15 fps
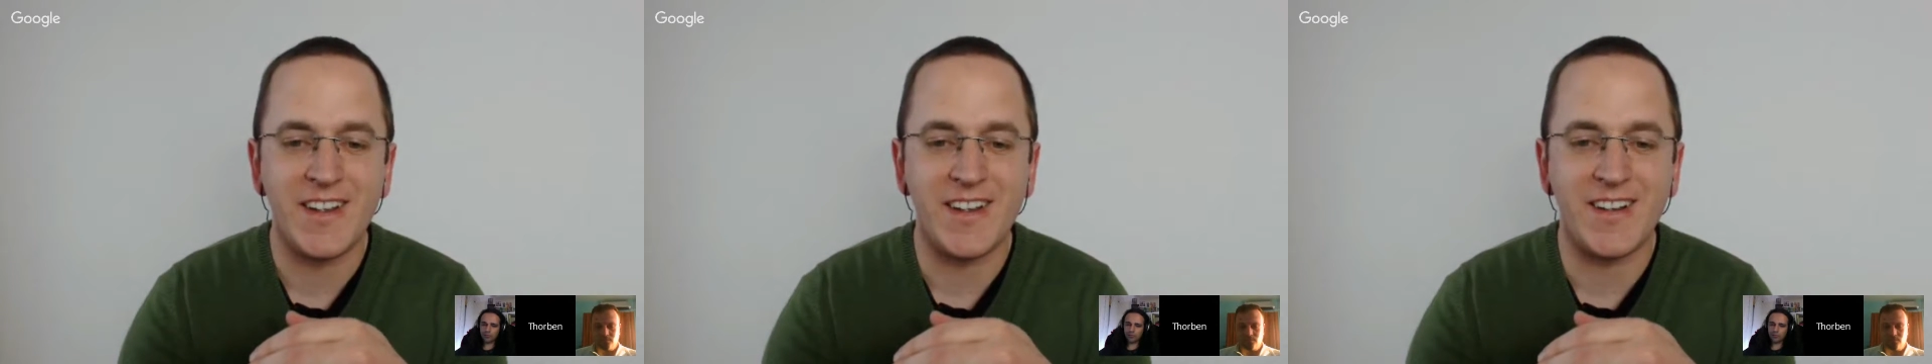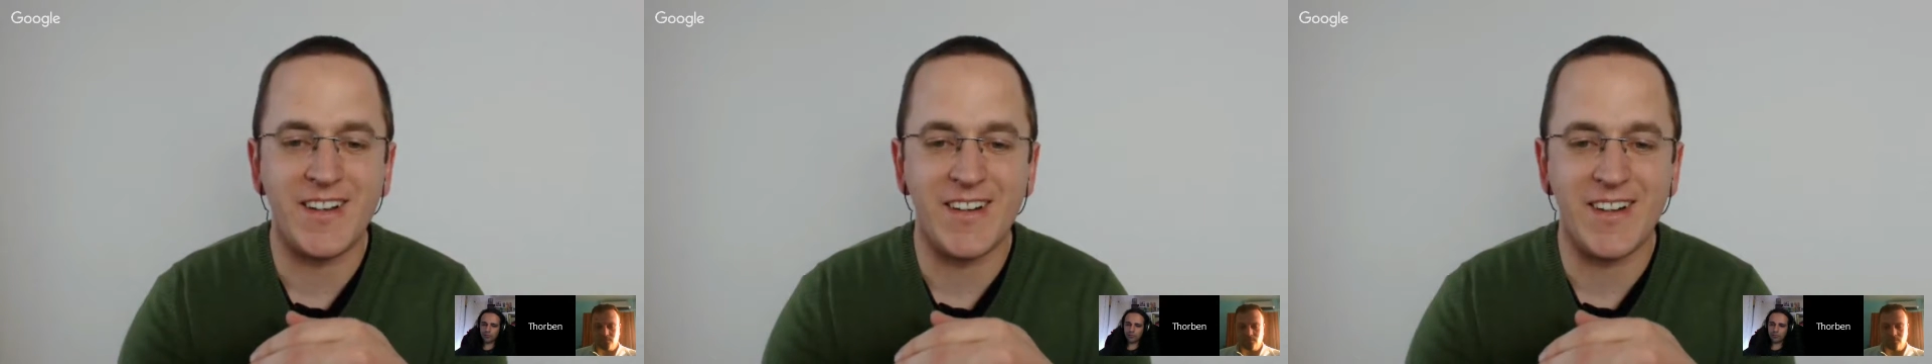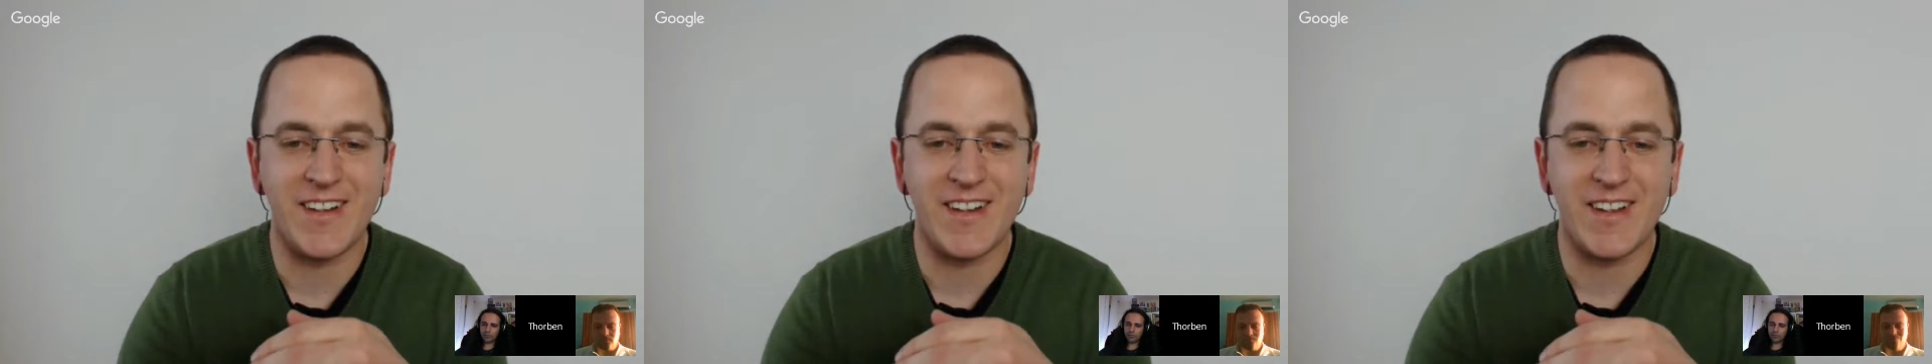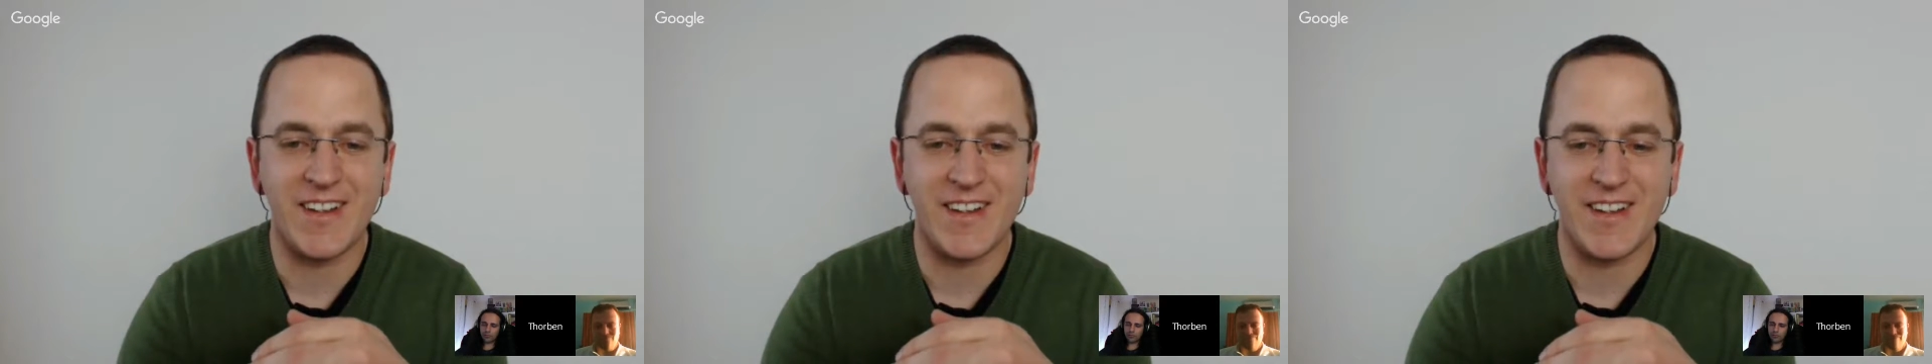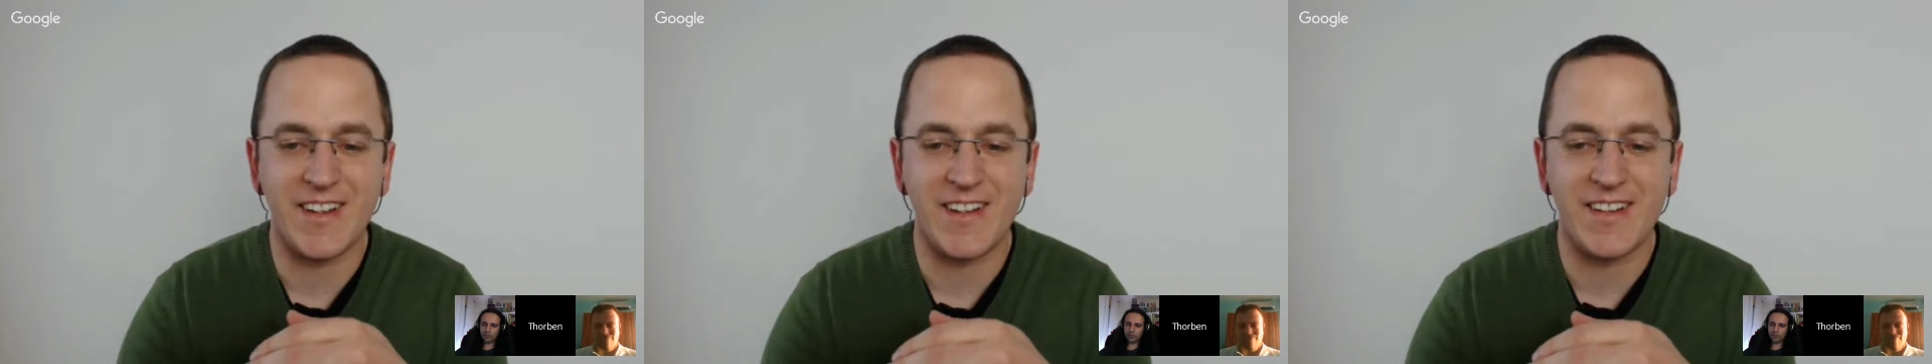on
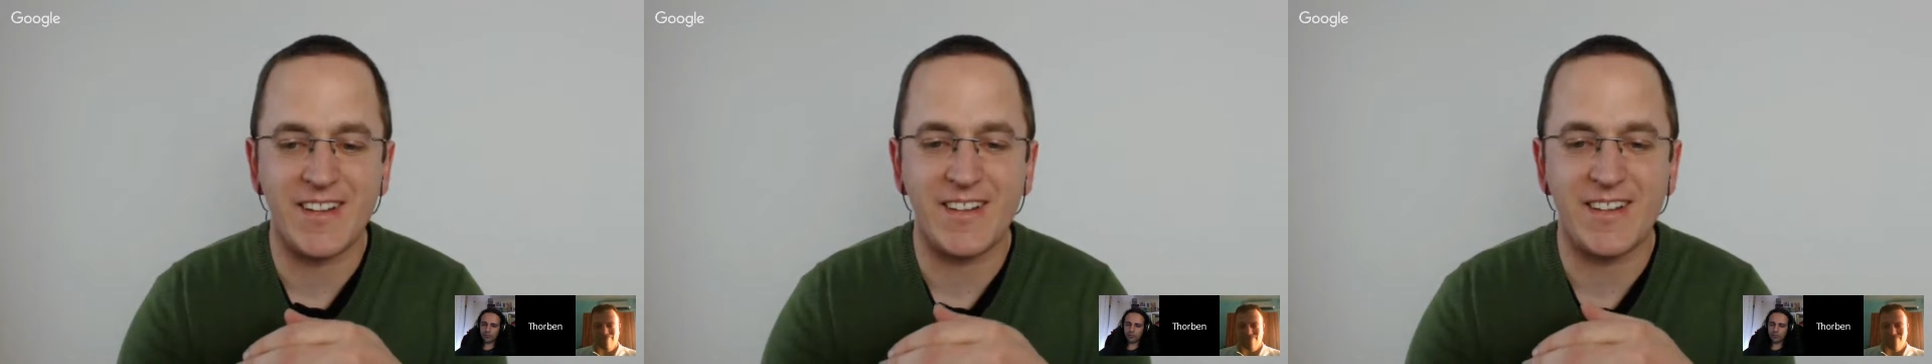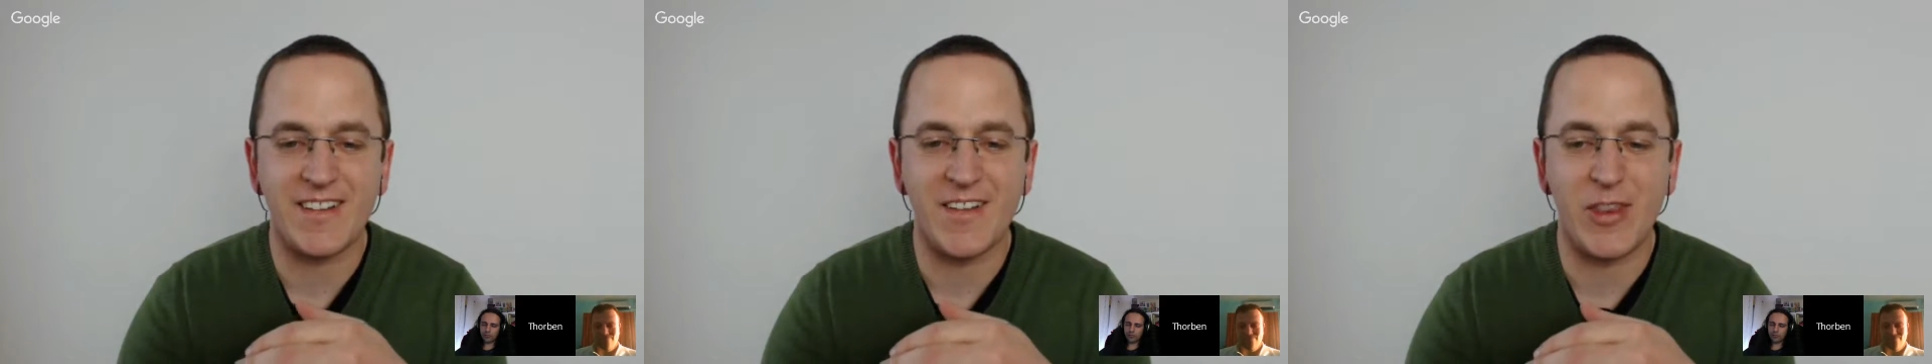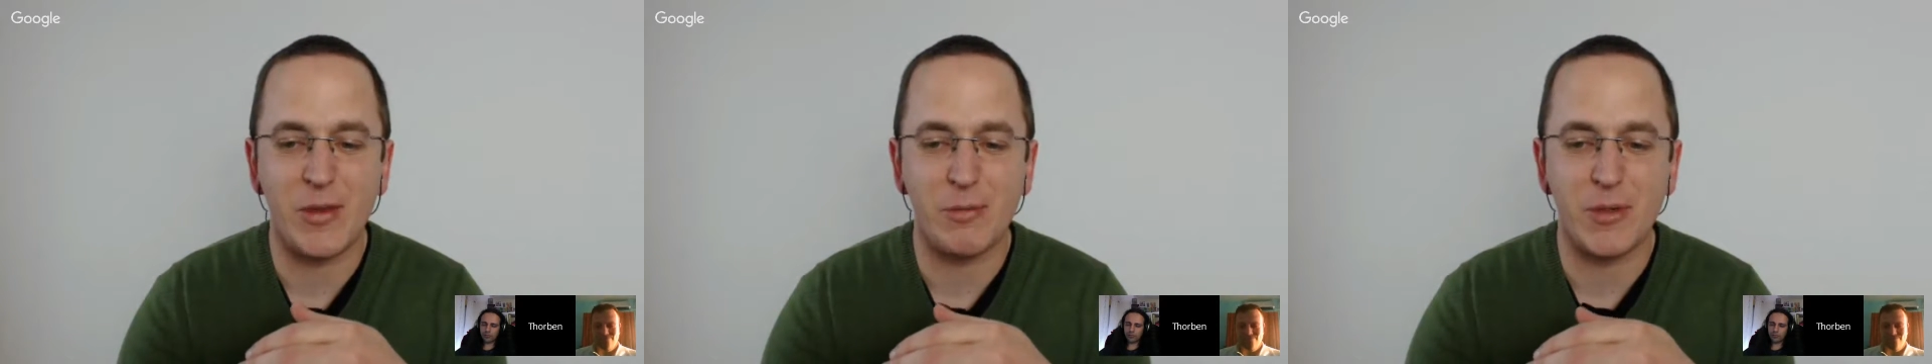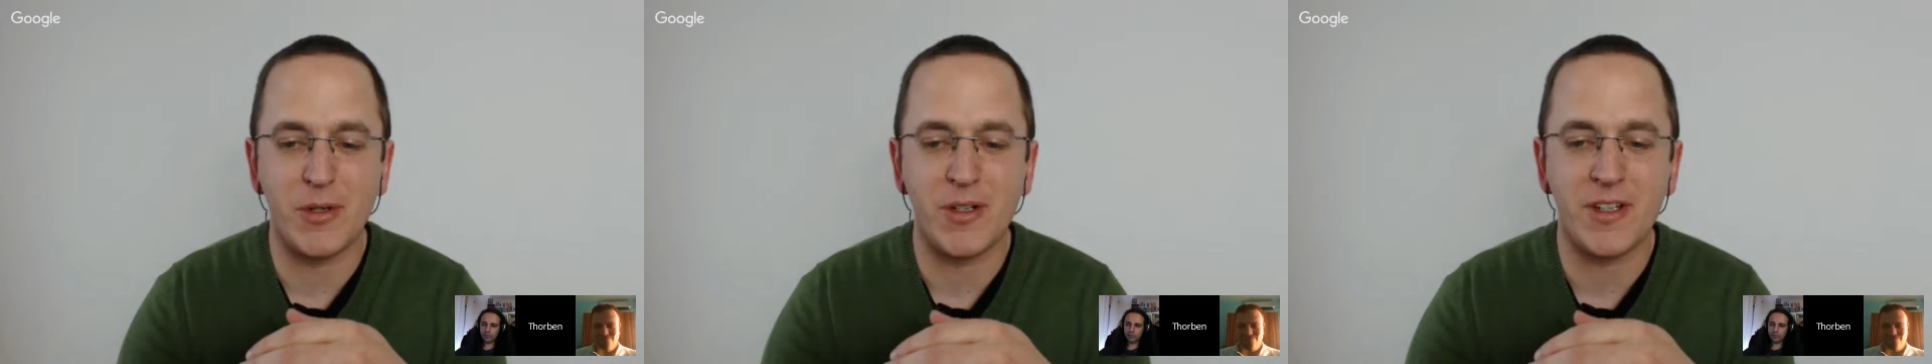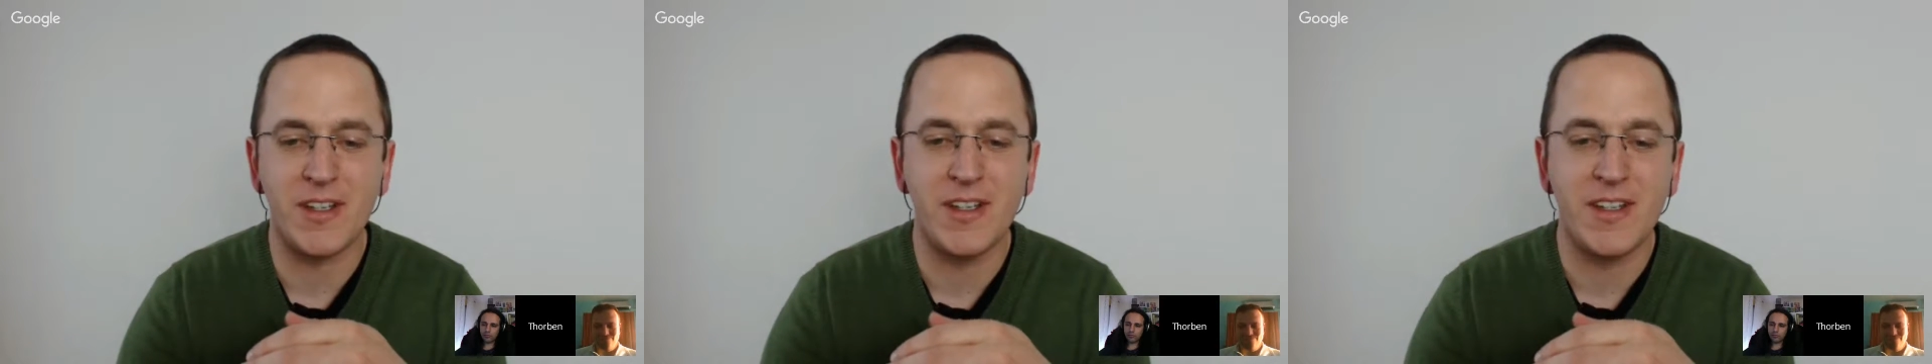the
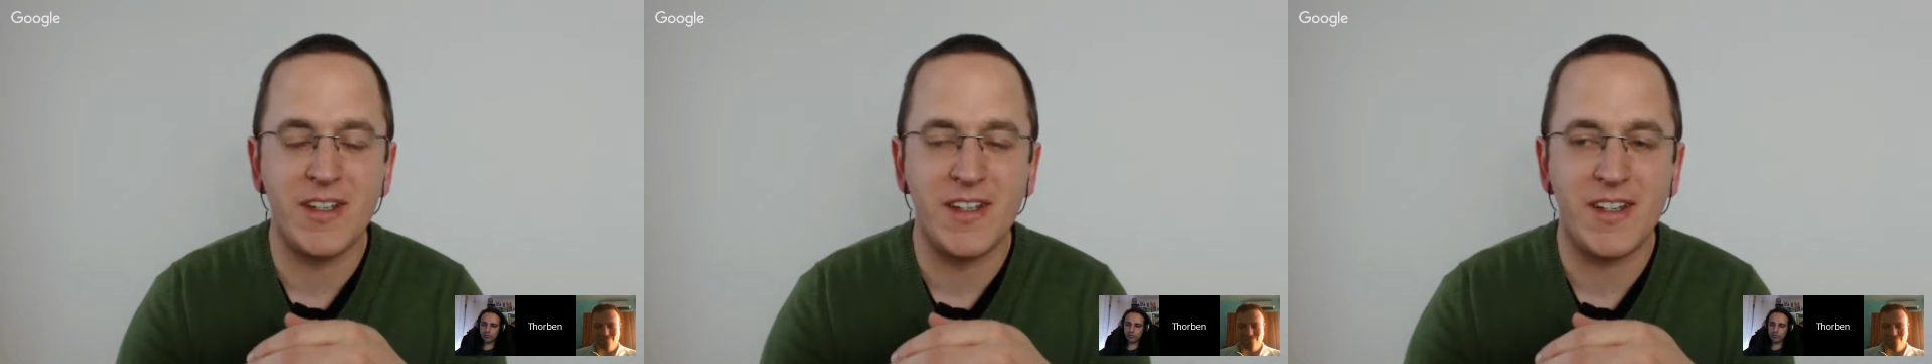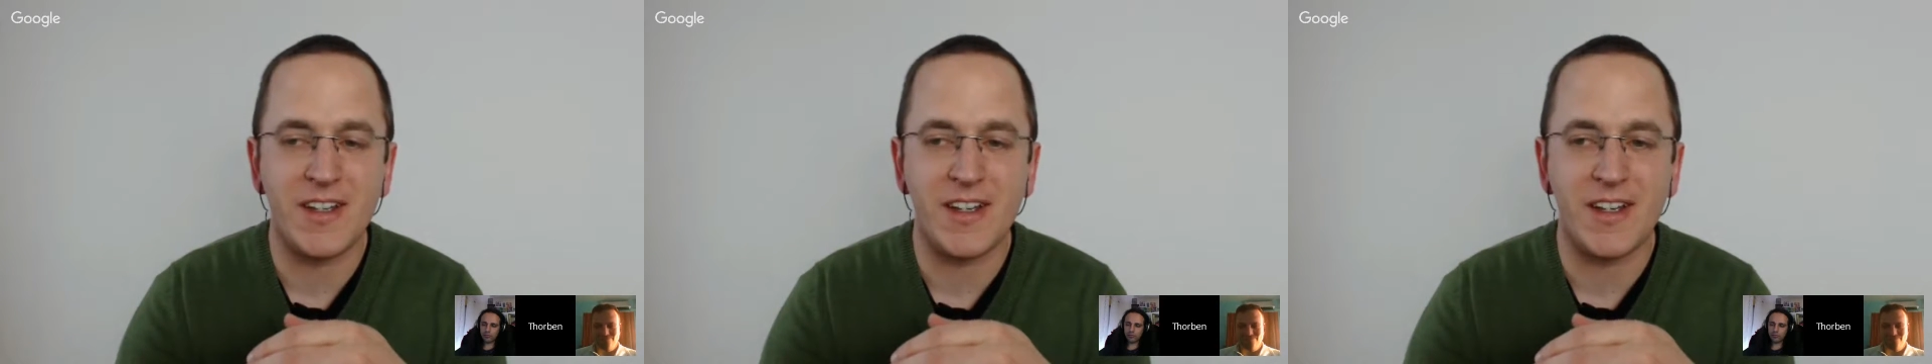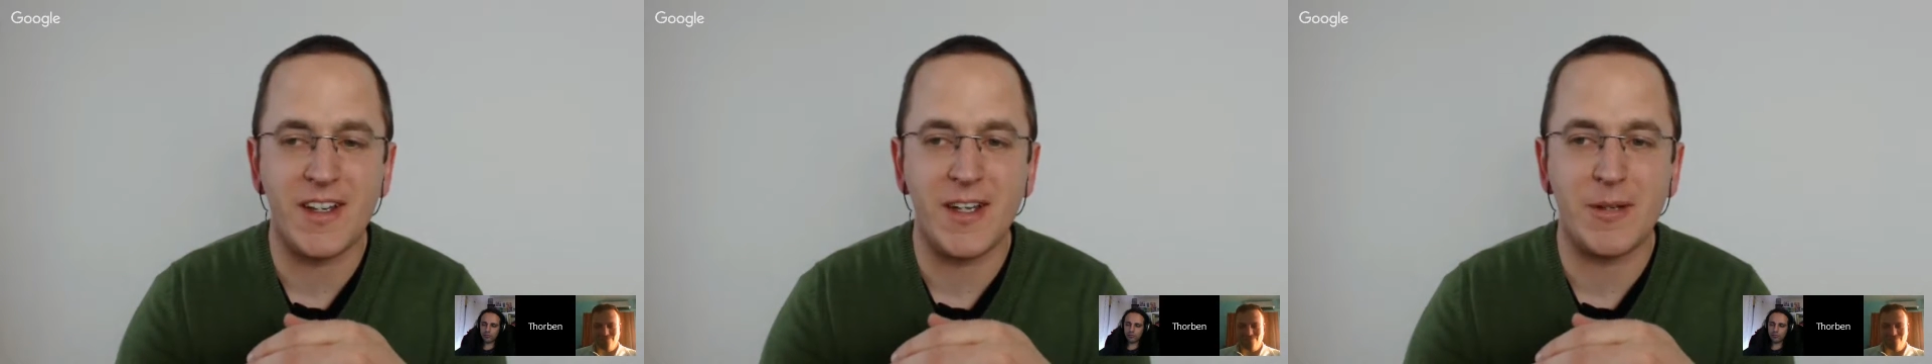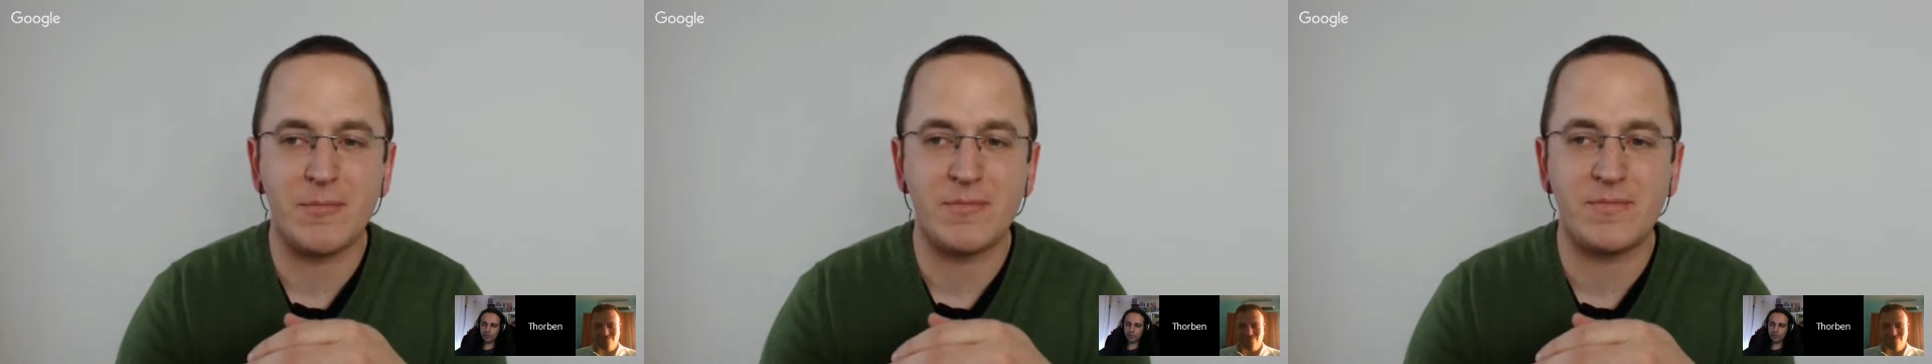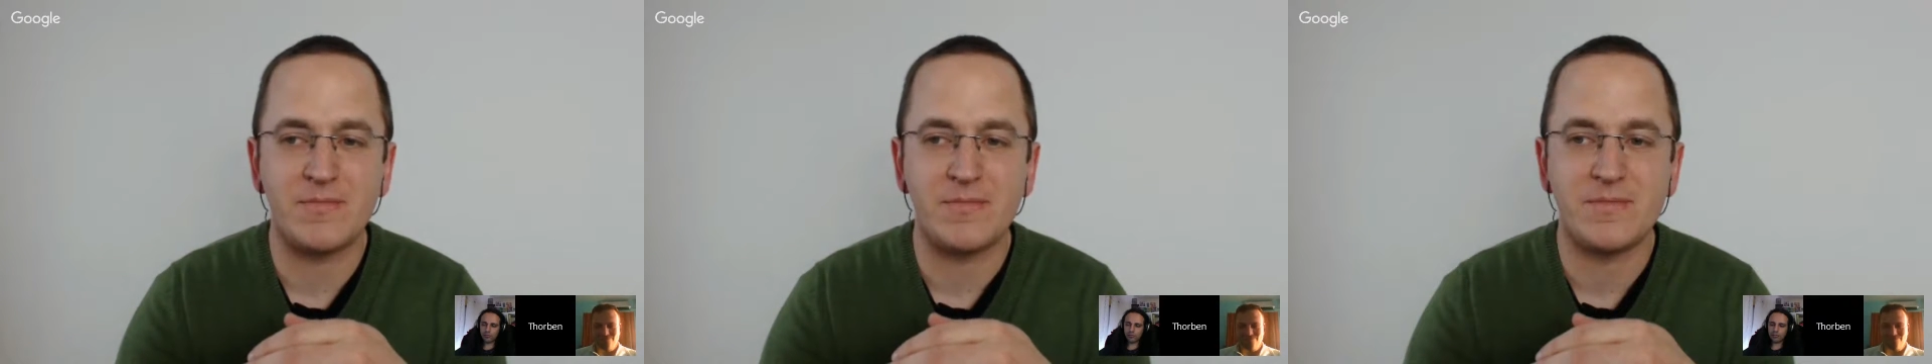book.
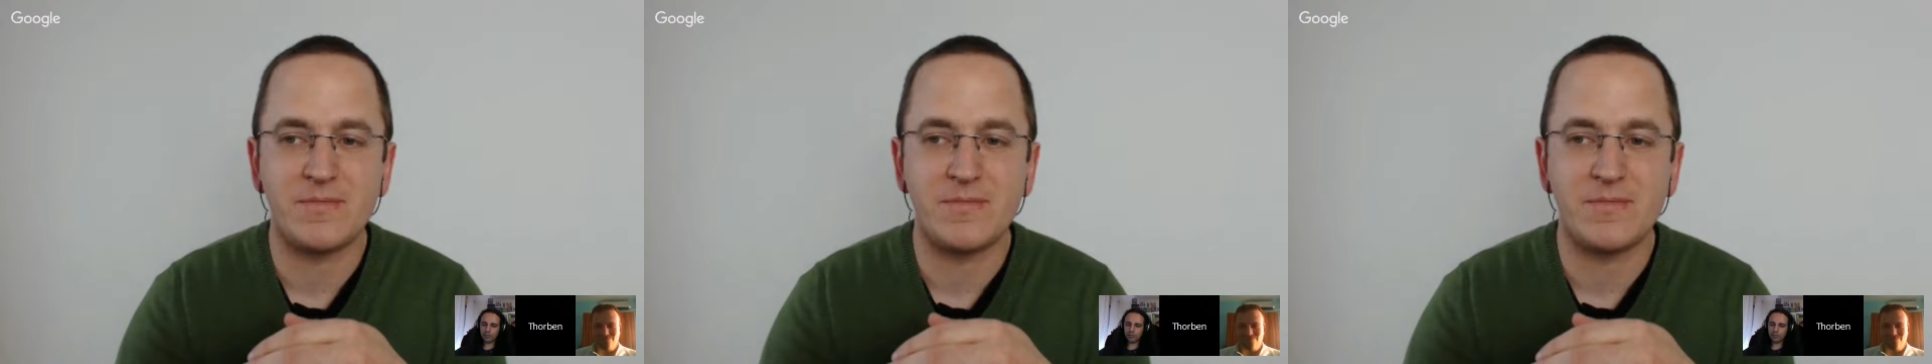Well,